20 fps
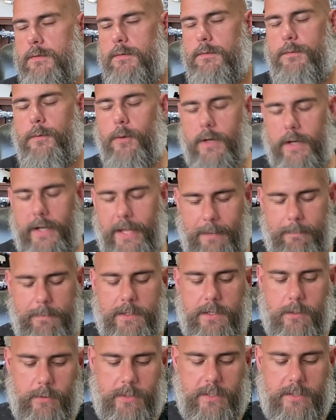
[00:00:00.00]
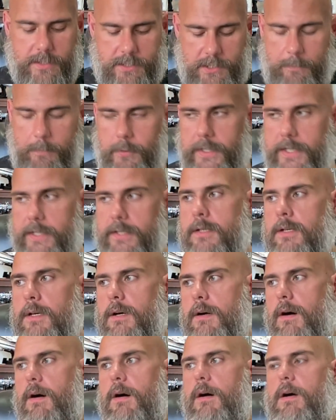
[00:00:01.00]
for ambiguity discipline
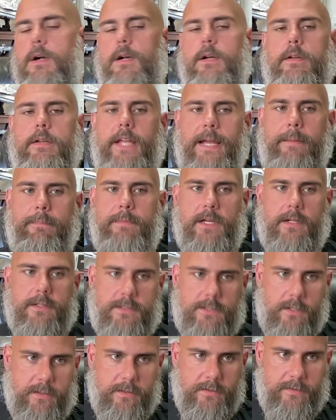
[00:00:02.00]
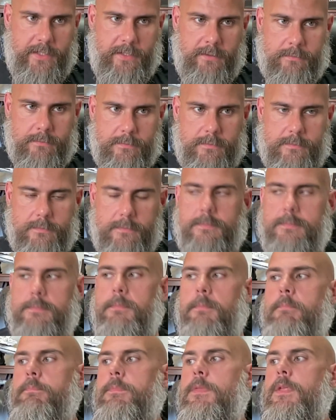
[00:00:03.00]
are: name the uncertainty,
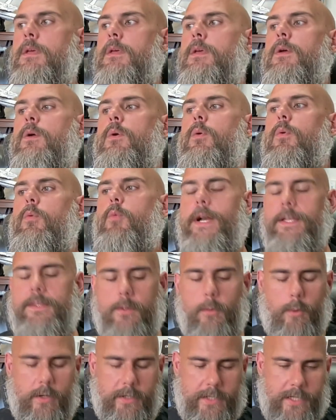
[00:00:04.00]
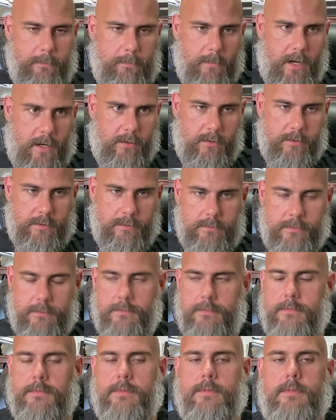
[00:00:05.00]
write the working model,
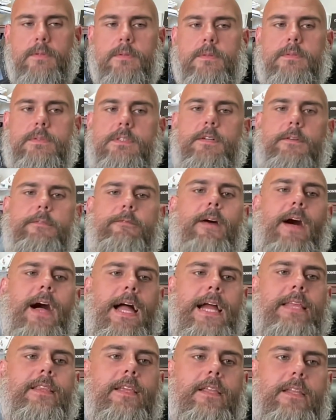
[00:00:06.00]
define the